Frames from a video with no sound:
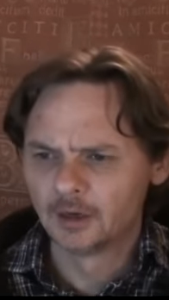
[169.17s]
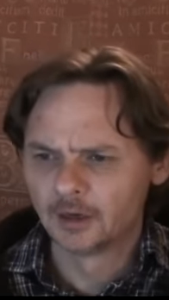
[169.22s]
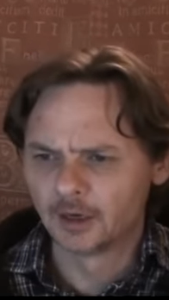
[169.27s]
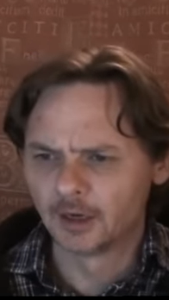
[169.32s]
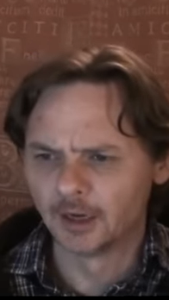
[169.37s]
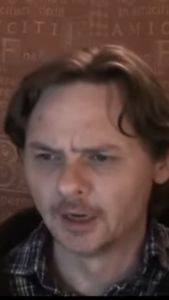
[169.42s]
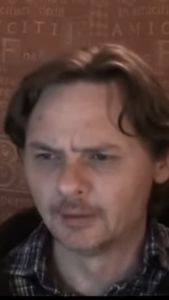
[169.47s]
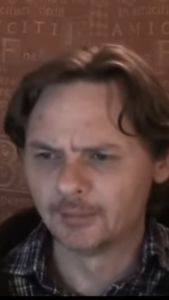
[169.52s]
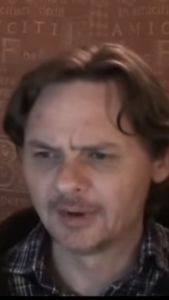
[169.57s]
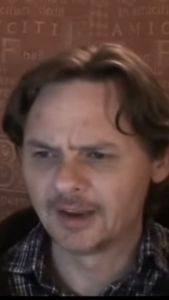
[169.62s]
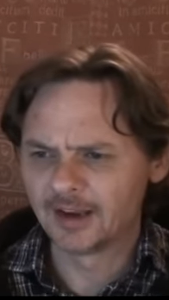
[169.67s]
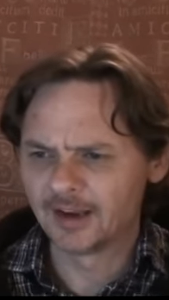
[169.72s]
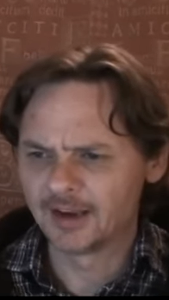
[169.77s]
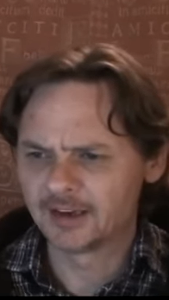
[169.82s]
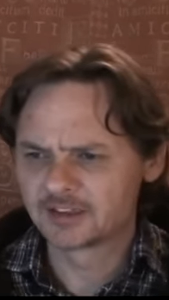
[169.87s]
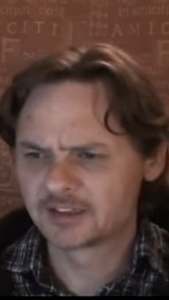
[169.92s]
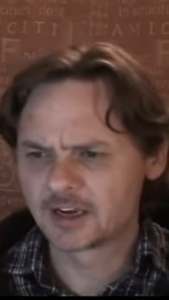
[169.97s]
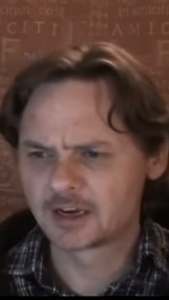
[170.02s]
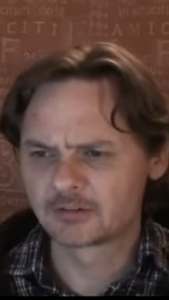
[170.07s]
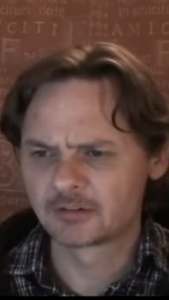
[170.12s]

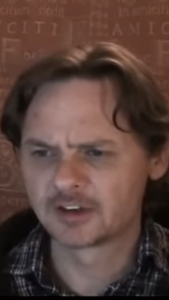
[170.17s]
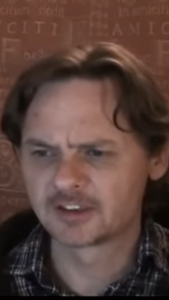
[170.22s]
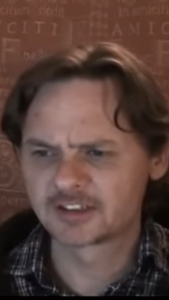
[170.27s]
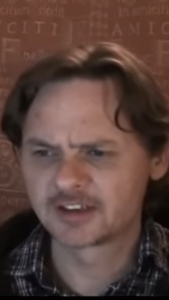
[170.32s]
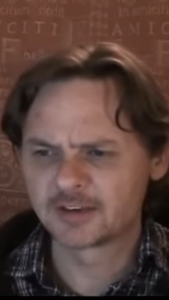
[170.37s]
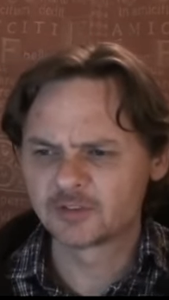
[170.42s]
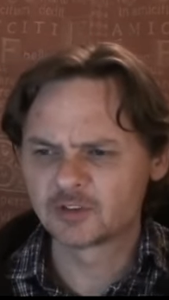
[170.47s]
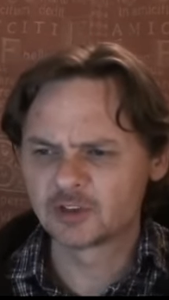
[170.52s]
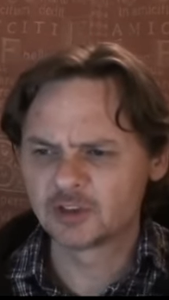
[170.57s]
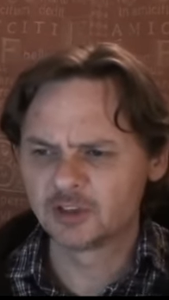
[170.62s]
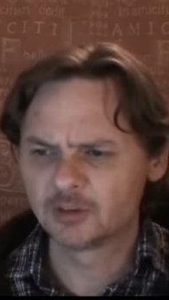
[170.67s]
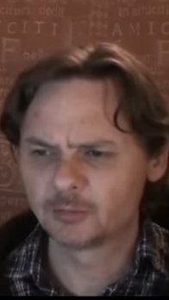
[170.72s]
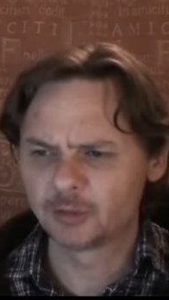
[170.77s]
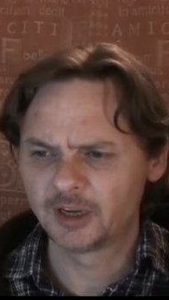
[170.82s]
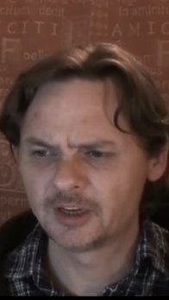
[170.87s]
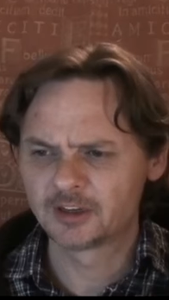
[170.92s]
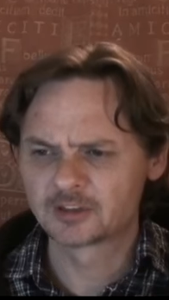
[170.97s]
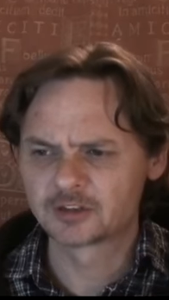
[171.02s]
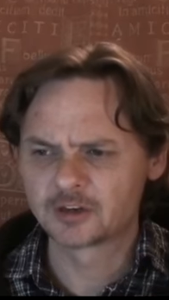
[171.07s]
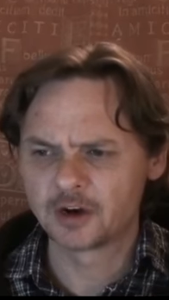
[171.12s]
A secret
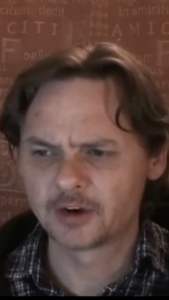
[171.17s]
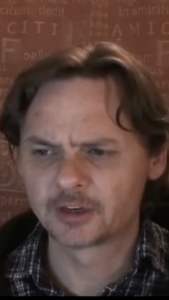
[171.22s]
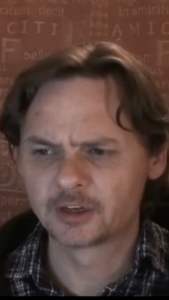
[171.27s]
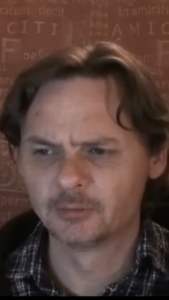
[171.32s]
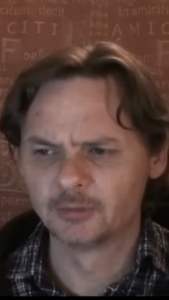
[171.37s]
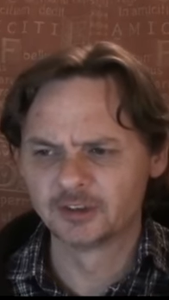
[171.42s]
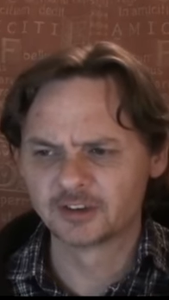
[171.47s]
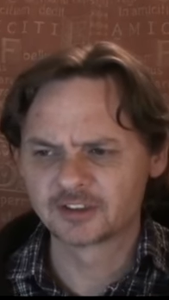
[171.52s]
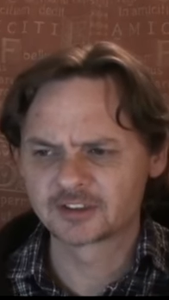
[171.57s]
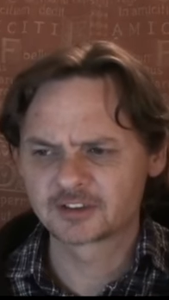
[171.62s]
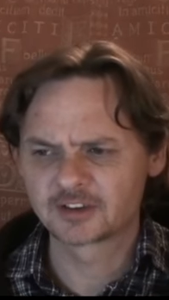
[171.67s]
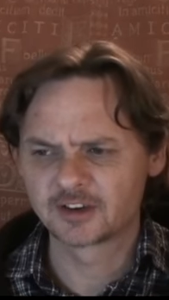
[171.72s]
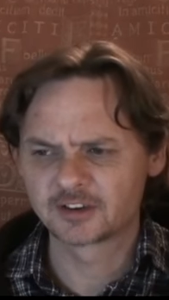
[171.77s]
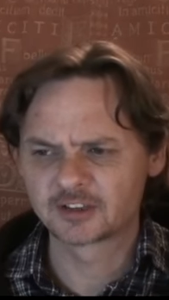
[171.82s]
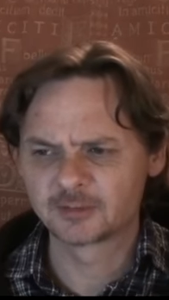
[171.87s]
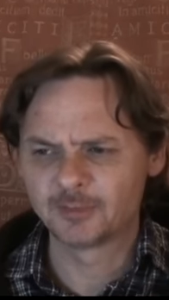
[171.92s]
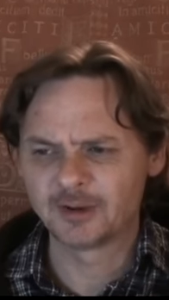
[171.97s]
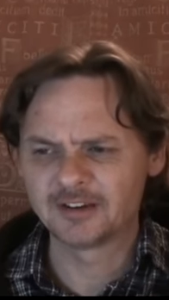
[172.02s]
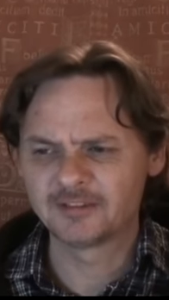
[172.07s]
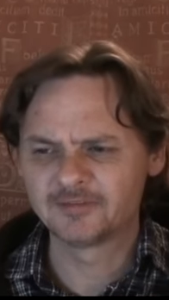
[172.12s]
17-page document
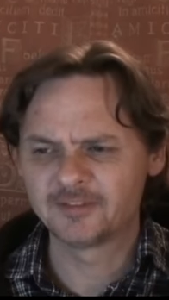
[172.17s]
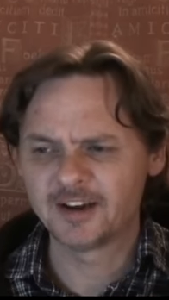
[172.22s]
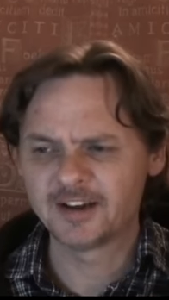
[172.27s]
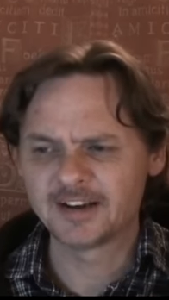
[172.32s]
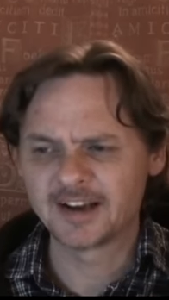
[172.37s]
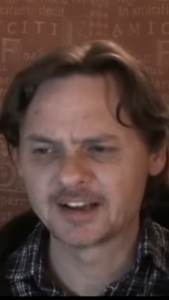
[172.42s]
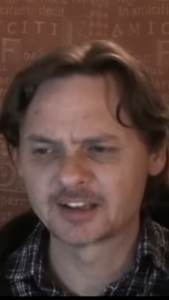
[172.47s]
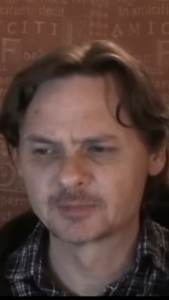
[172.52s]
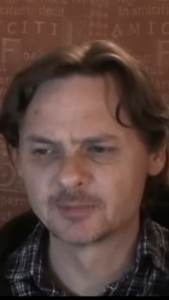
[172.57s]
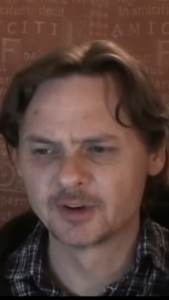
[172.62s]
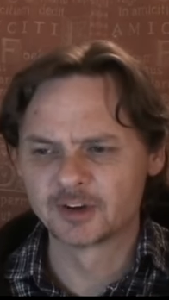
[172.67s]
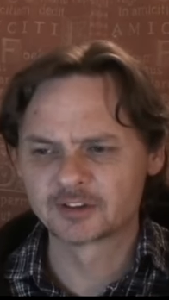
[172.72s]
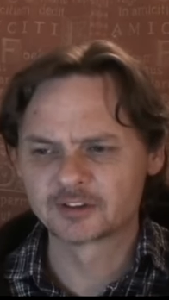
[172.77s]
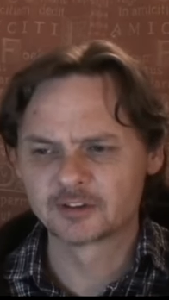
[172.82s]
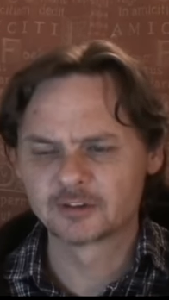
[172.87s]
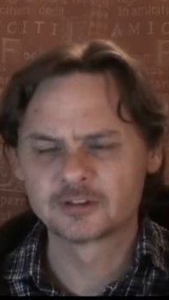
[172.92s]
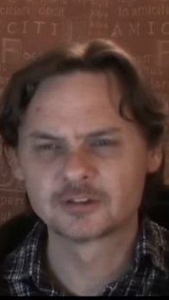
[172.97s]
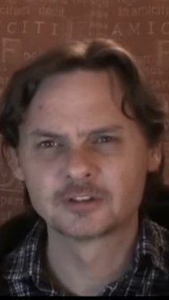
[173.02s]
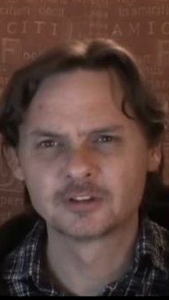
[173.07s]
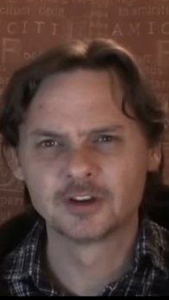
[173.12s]
discussed by finance
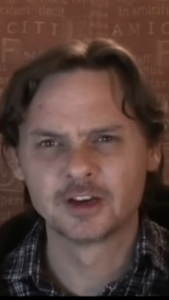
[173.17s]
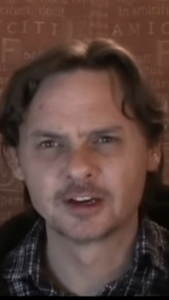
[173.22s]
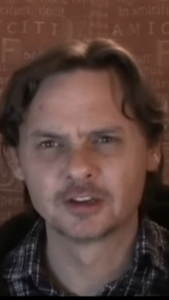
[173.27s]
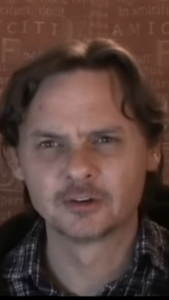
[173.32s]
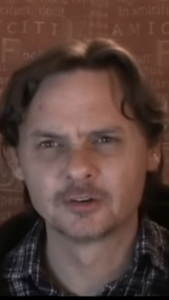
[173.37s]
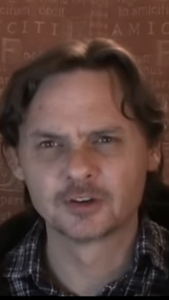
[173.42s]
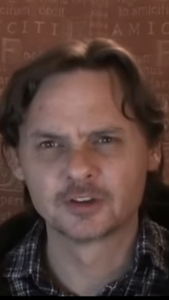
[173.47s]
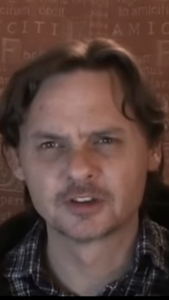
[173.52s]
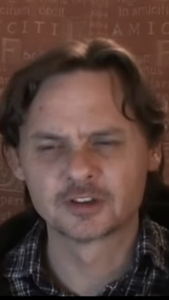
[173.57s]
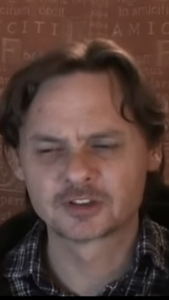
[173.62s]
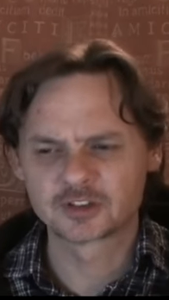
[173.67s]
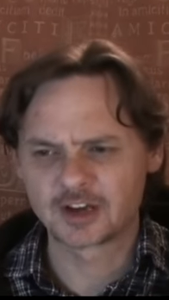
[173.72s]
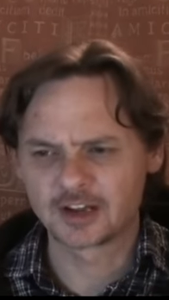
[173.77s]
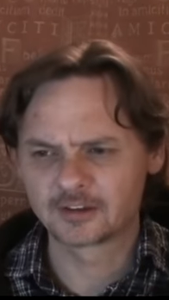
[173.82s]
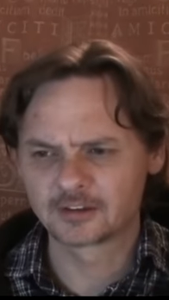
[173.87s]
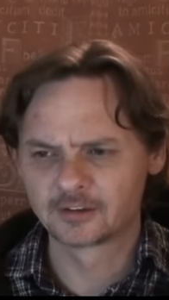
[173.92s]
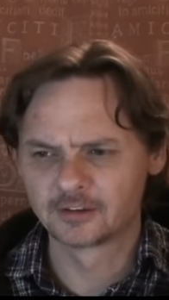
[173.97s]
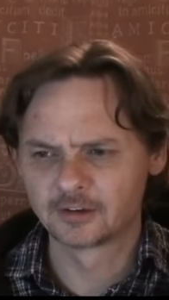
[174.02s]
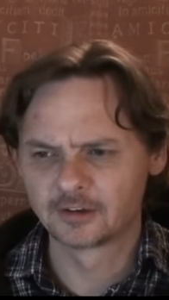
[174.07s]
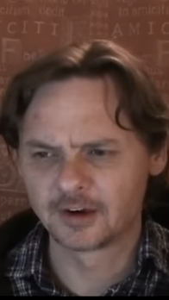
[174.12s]
ministers, including the
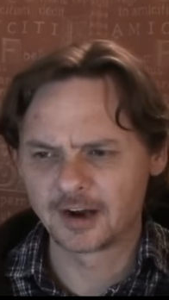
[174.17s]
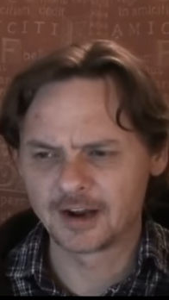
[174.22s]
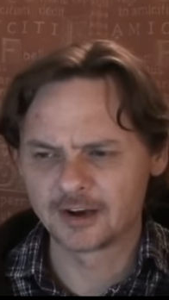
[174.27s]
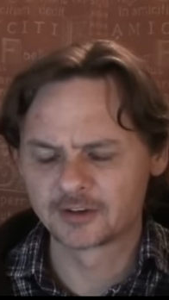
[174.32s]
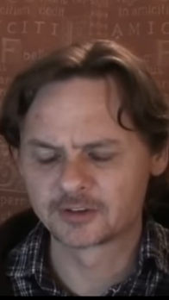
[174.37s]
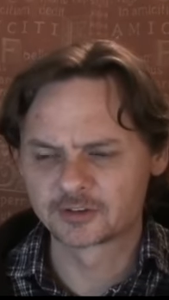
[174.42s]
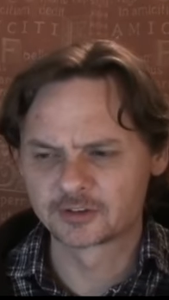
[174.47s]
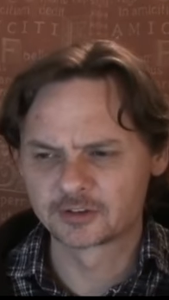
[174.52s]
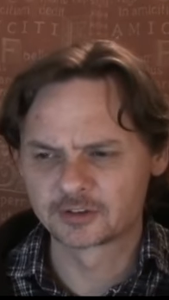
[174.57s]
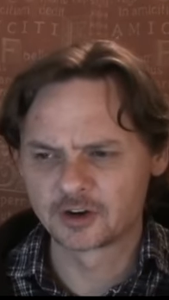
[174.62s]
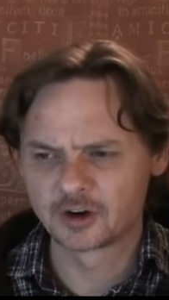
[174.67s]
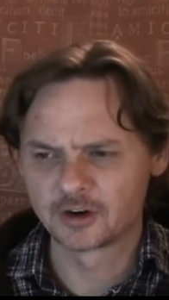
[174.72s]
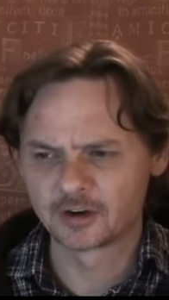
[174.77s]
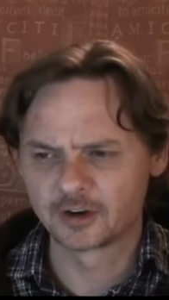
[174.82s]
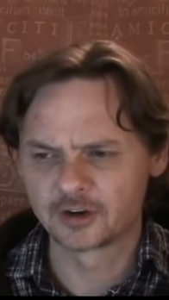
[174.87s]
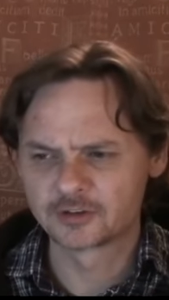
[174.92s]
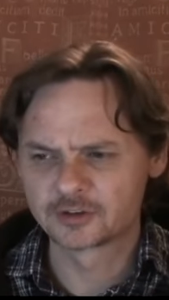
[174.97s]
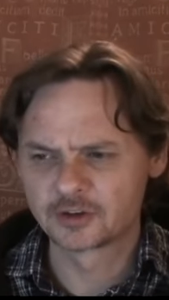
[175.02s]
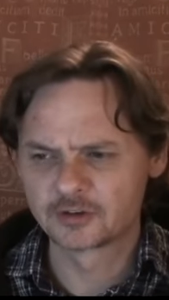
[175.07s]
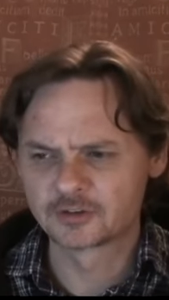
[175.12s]
Chancellor Alistair
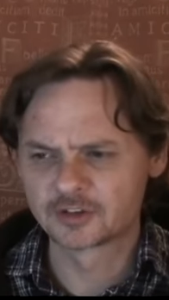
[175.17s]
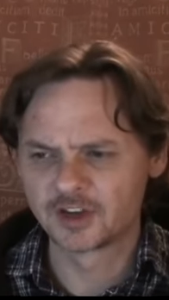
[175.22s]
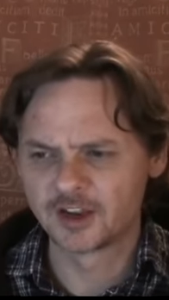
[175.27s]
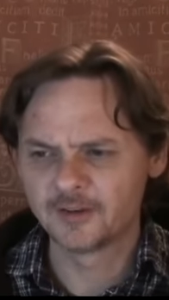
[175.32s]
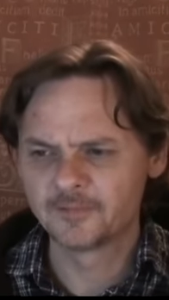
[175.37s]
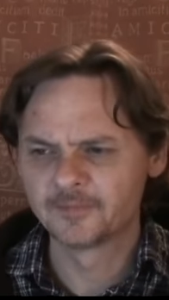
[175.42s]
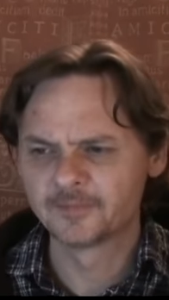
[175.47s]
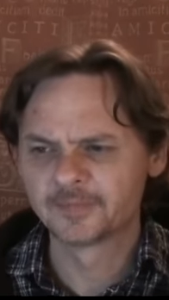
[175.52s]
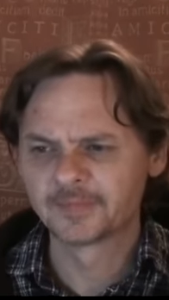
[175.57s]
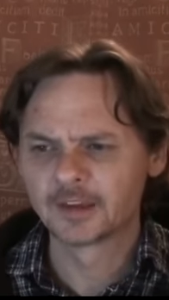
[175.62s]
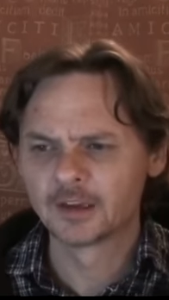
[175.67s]
Darling on Tuesday,